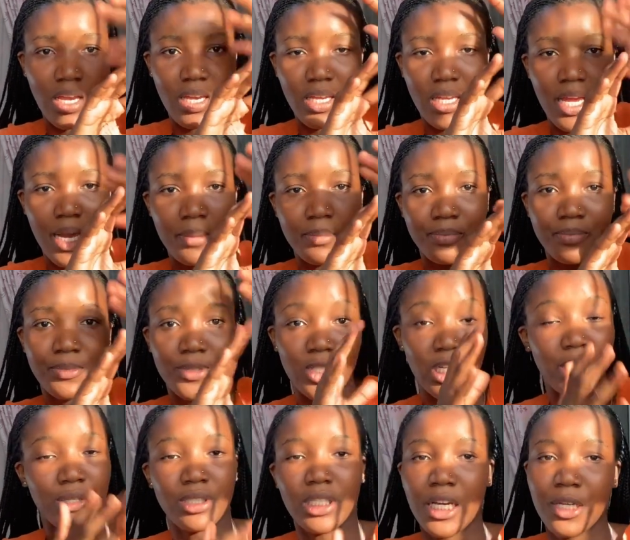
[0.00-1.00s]
Yeah, so
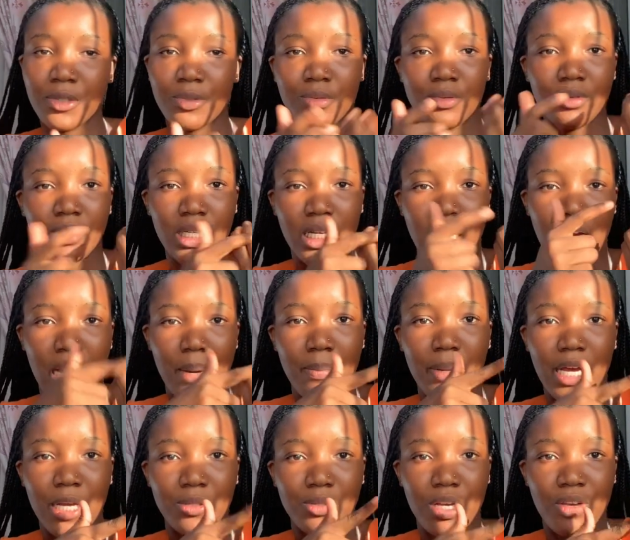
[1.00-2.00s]
that's what I do. I
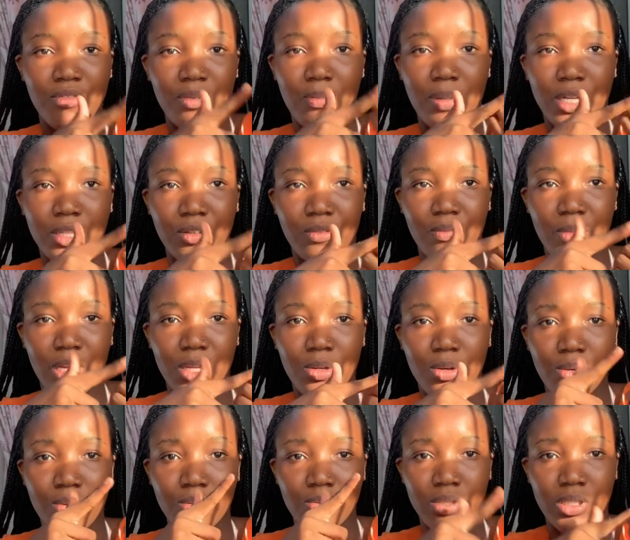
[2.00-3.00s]
apply it to every part of my
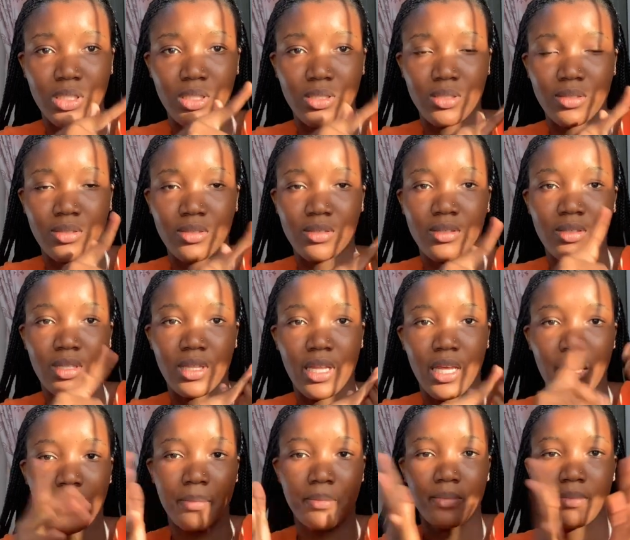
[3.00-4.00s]
knuckles
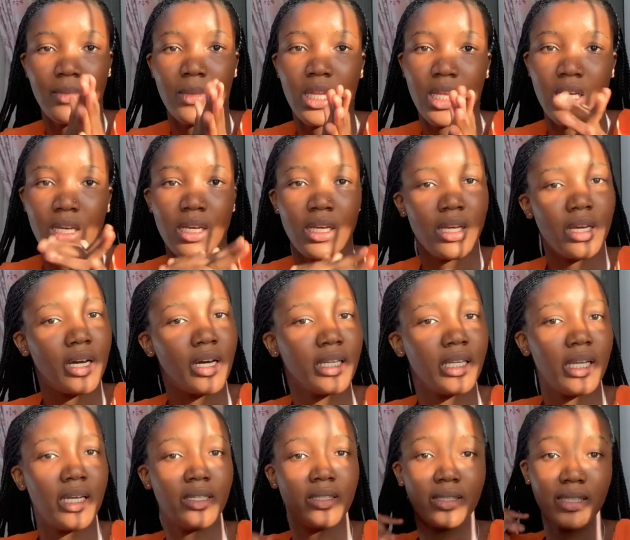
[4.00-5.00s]
there.
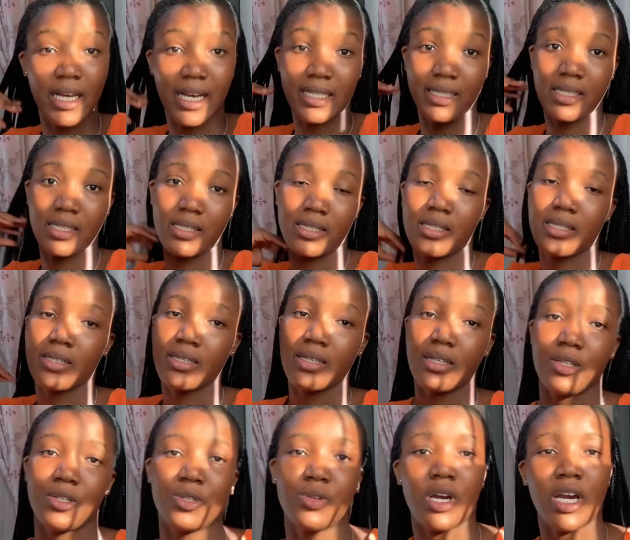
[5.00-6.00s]
And then that's it.
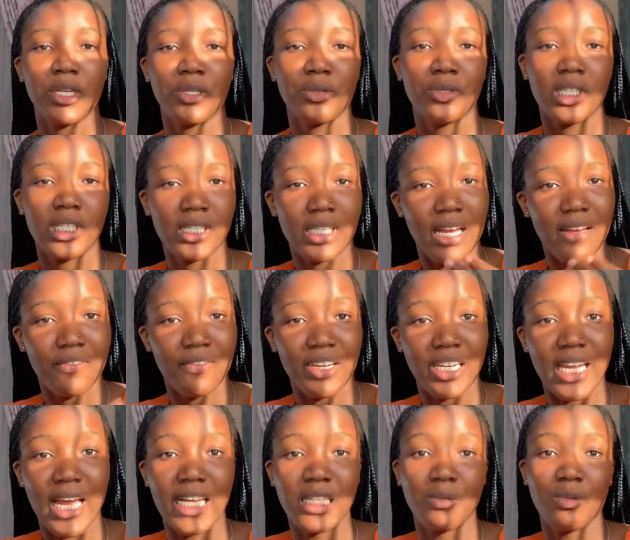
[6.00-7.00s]
So I do this every
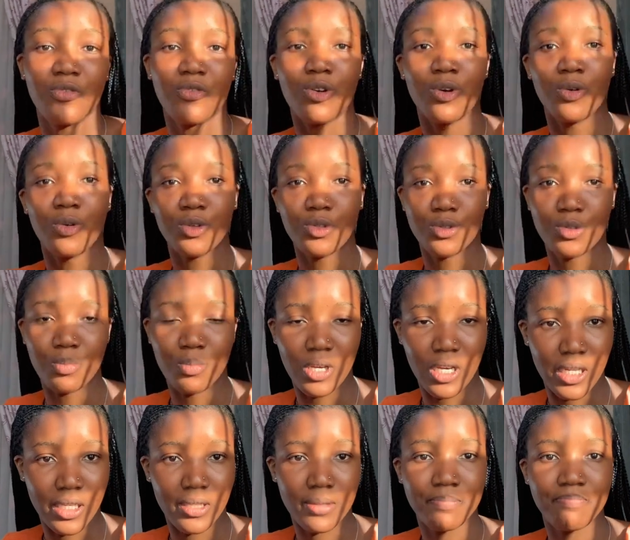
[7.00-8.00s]
night before going to
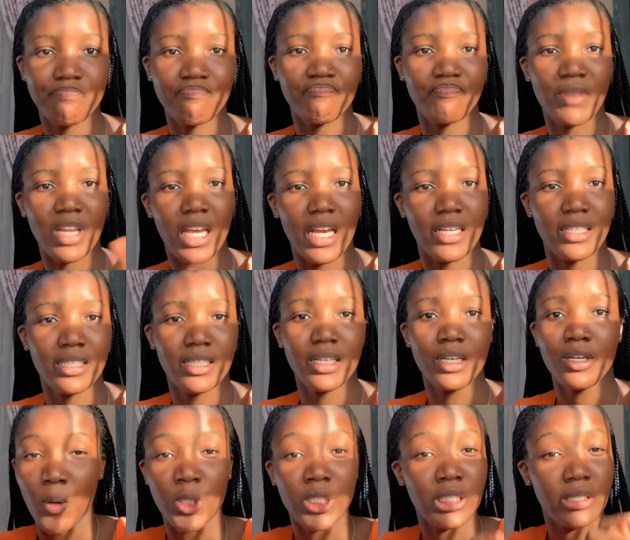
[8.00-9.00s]
bed. Yes.
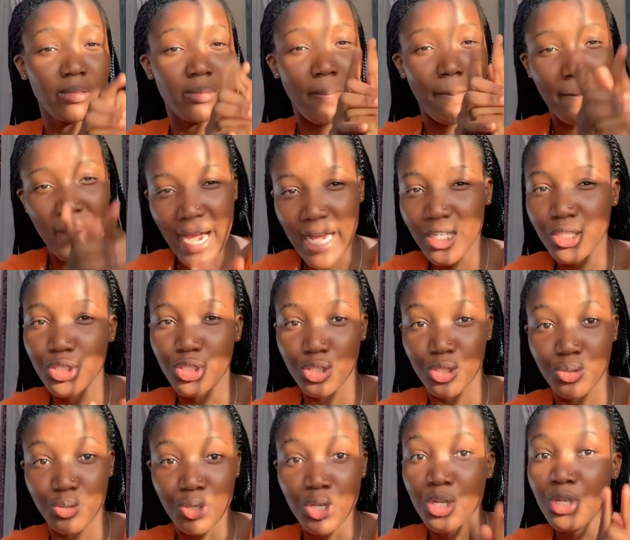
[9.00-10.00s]
And mind
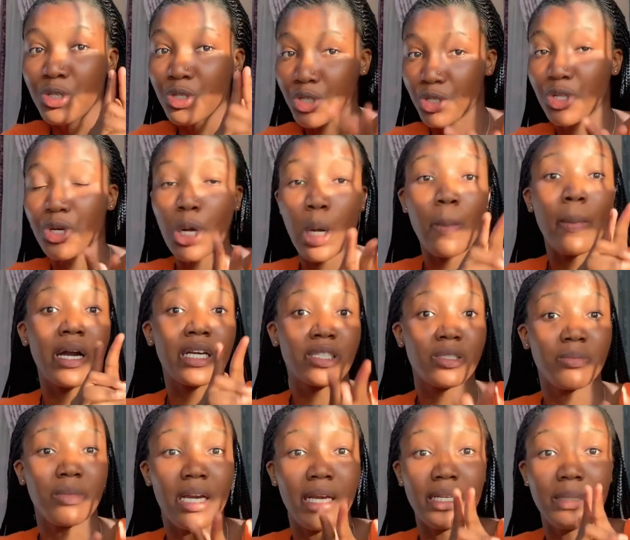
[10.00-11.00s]
you, so you don't come back
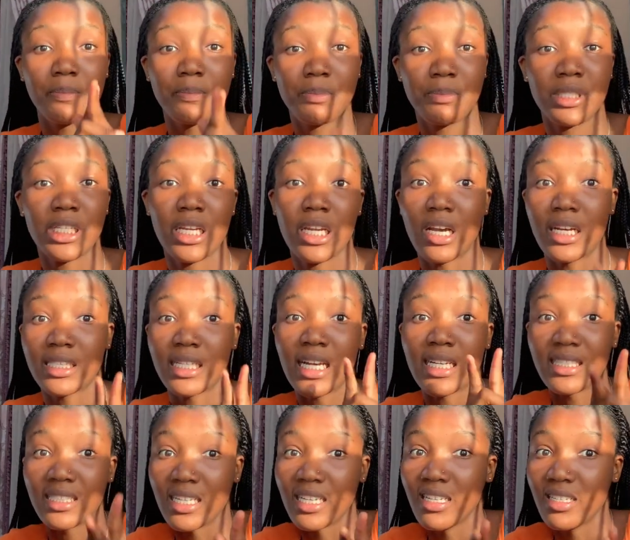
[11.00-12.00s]
to my channel and
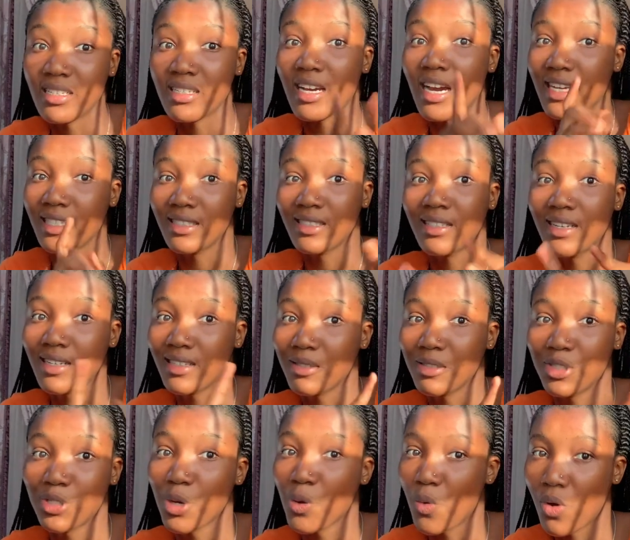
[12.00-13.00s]
start saying
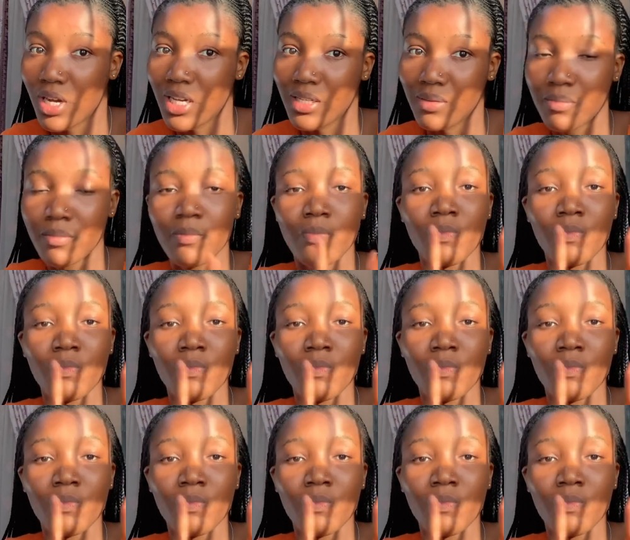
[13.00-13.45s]
it's not working.